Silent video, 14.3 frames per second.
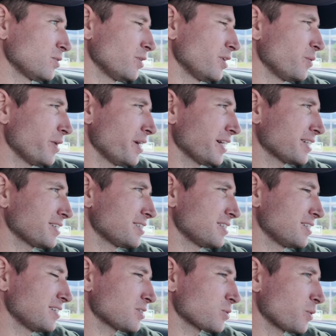the only way I could see
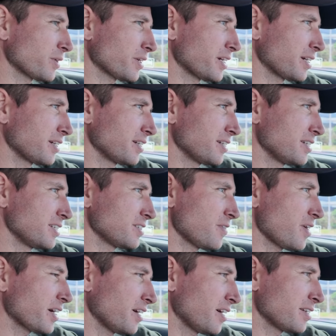this working is if
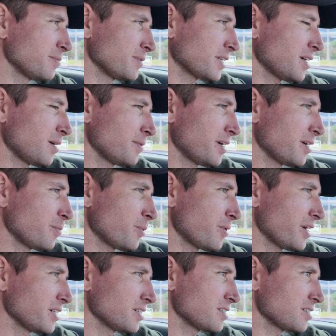I got him to come down in
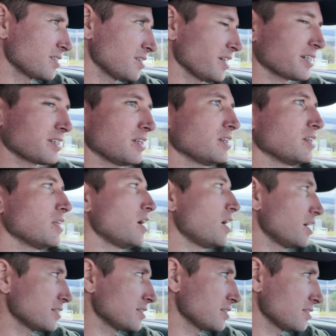price like a
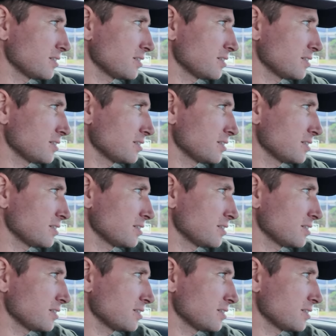lot.